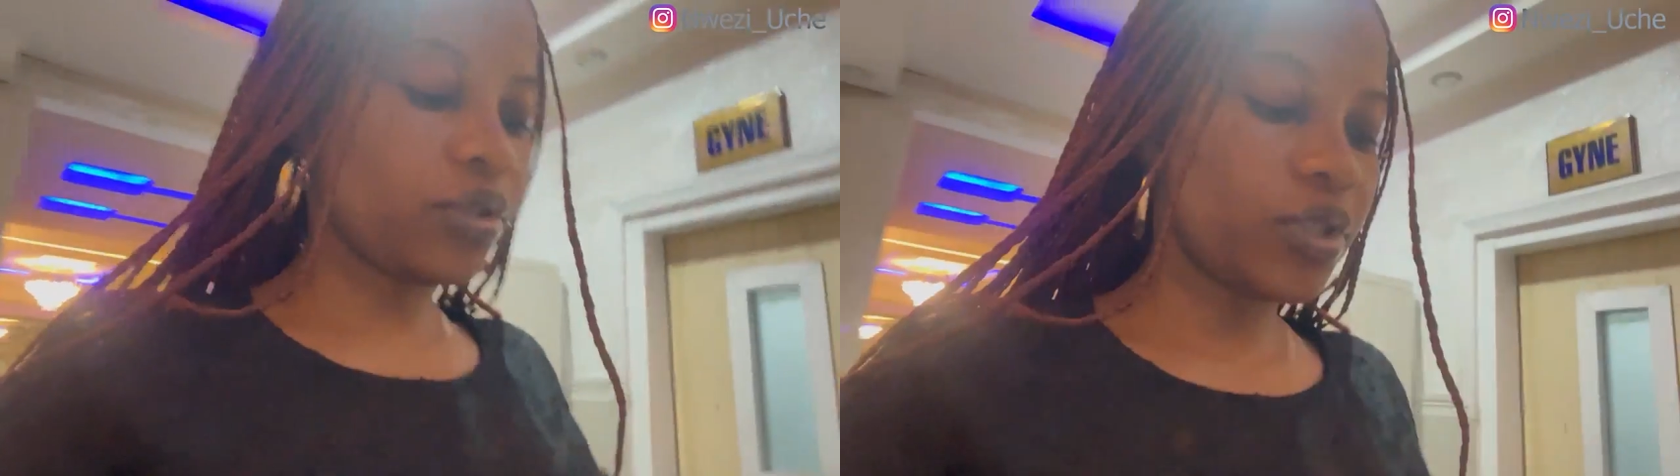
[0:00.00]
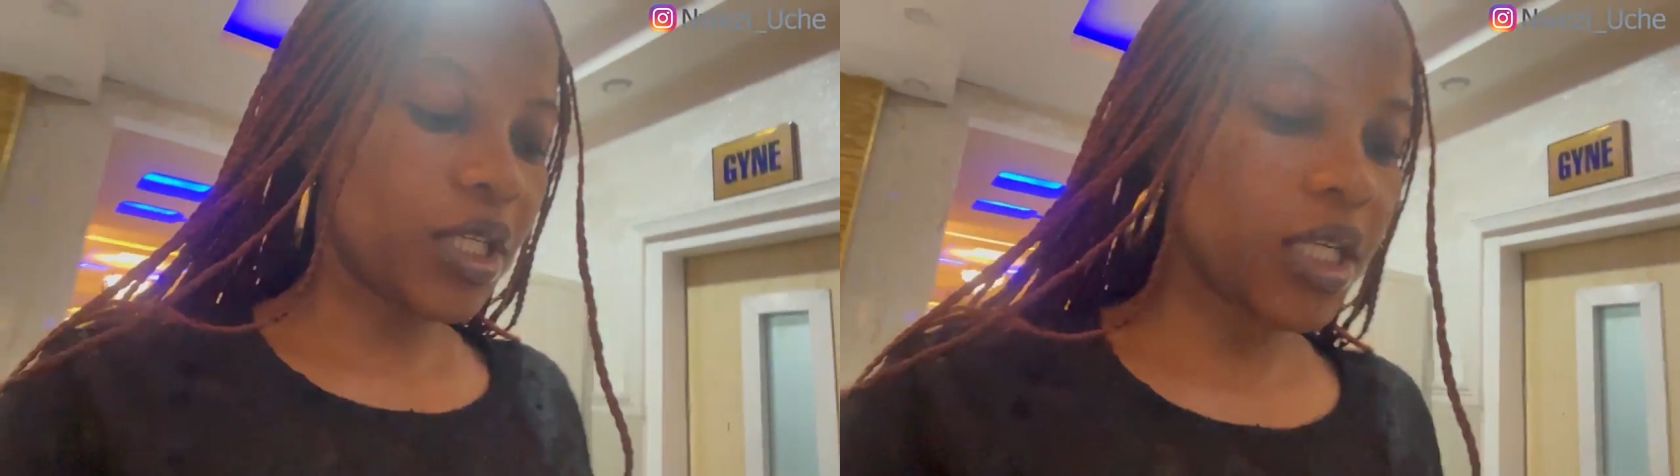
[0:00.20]

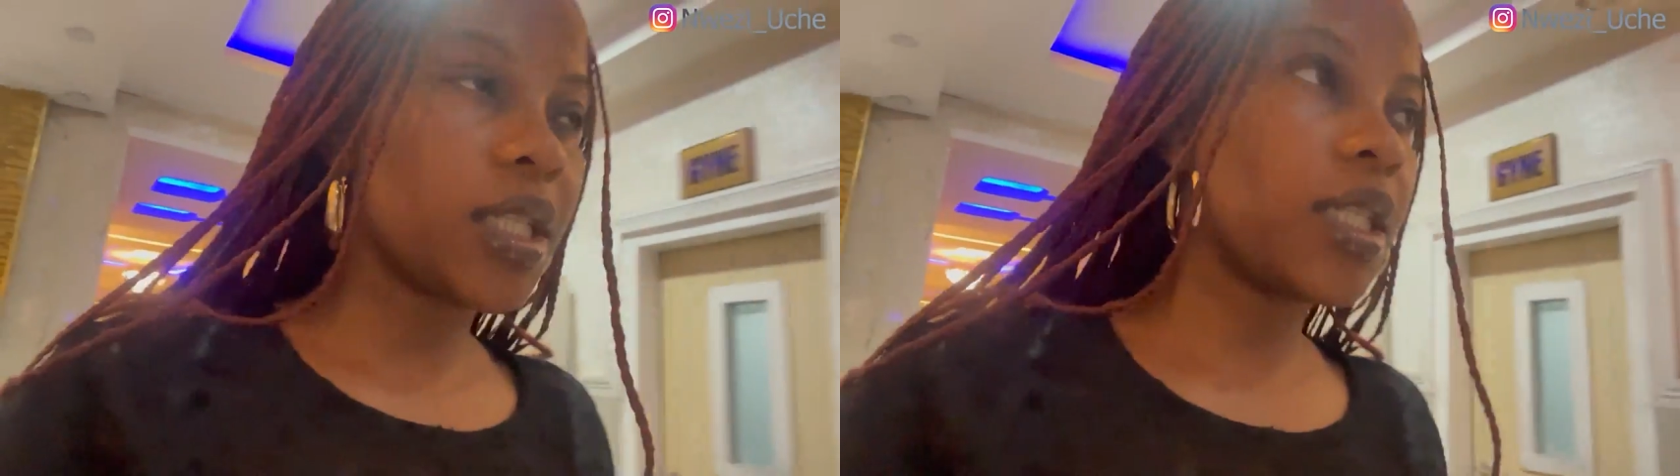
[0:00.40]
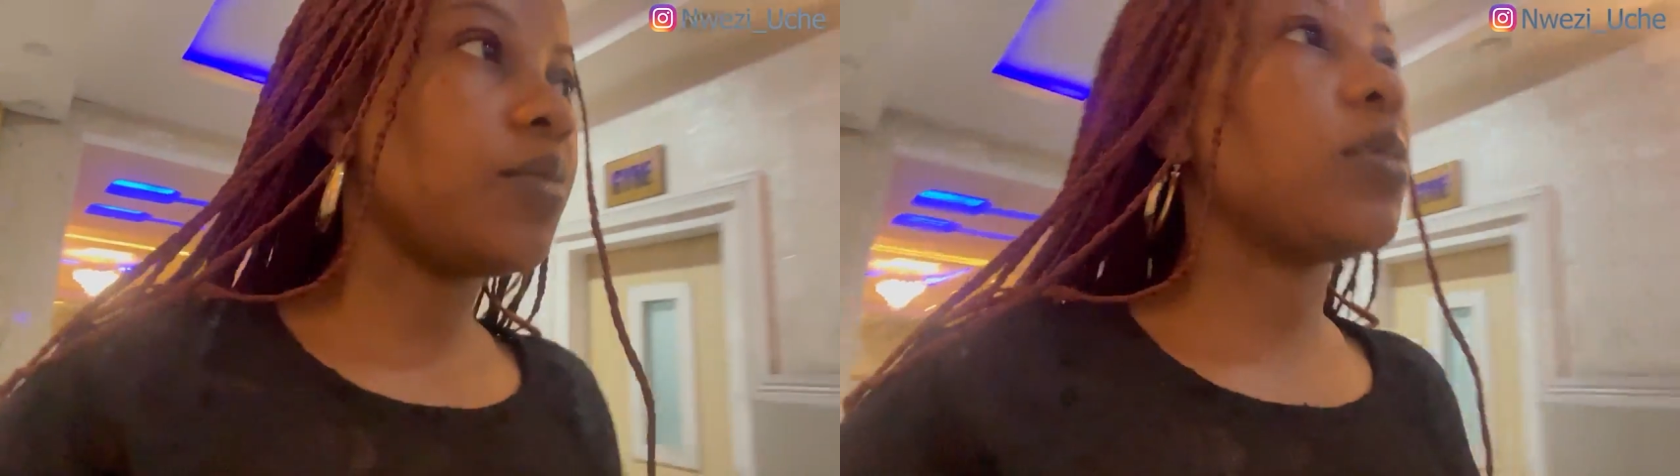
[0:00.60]
so they can
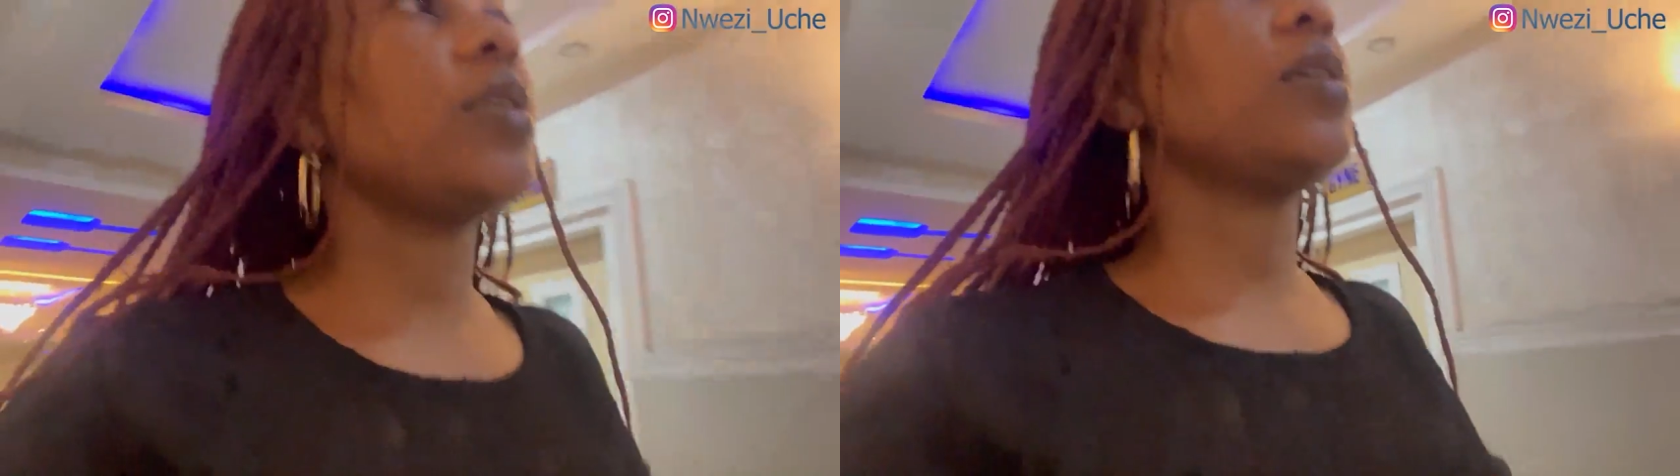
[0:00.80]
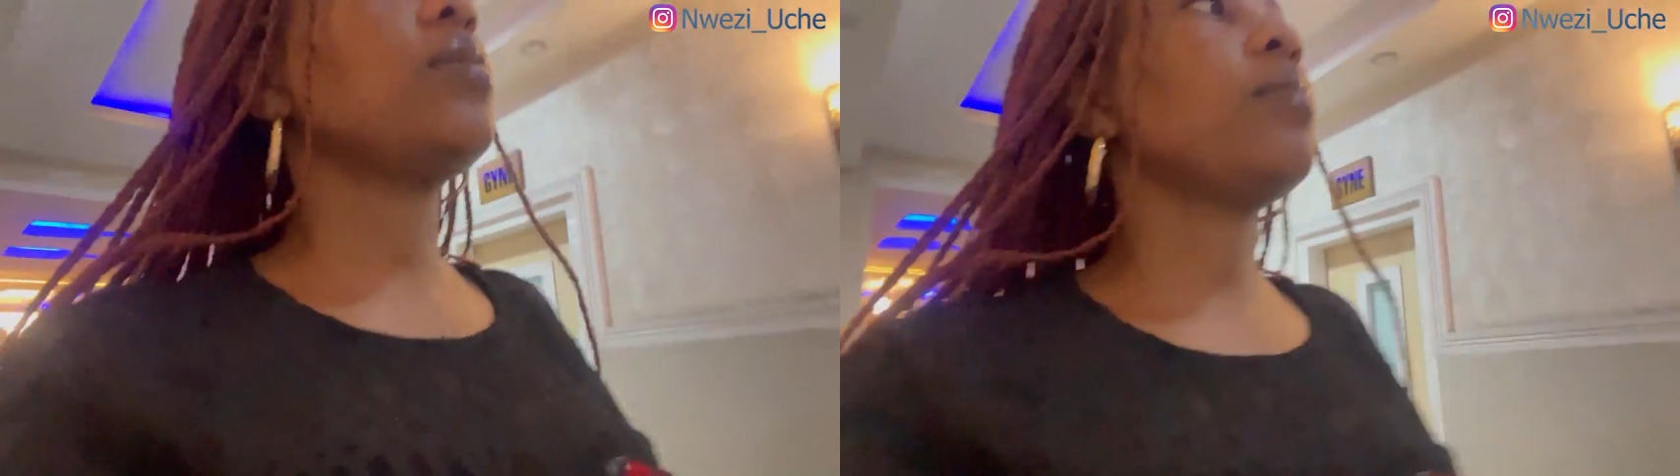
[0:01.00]
send me
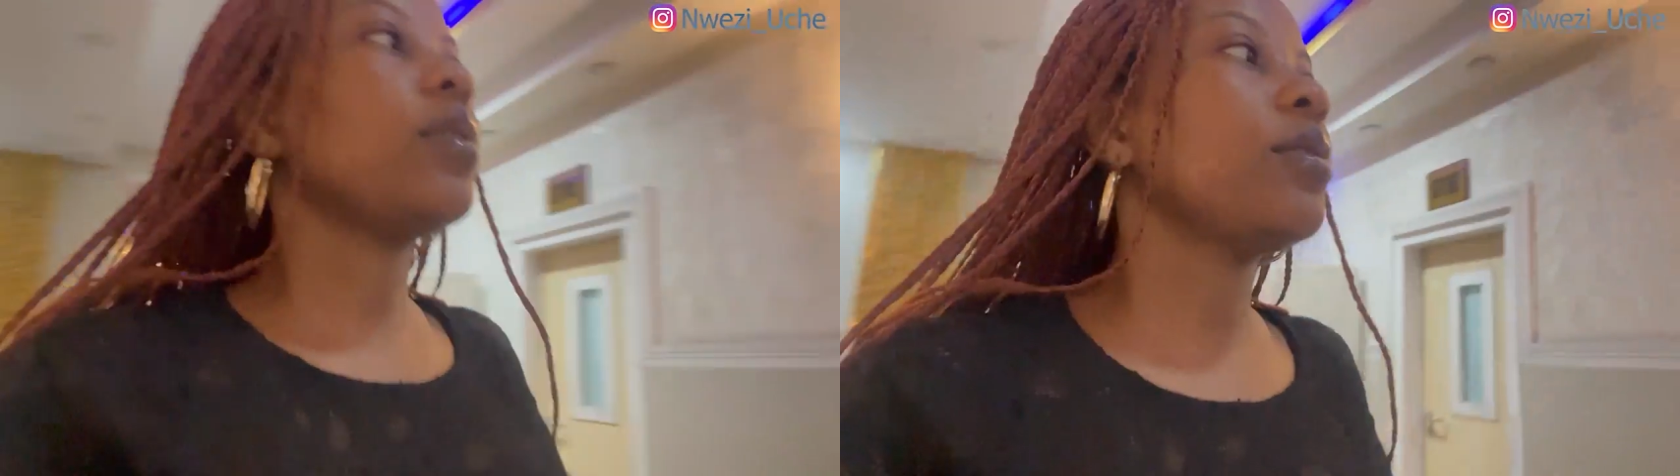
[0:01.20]
the email.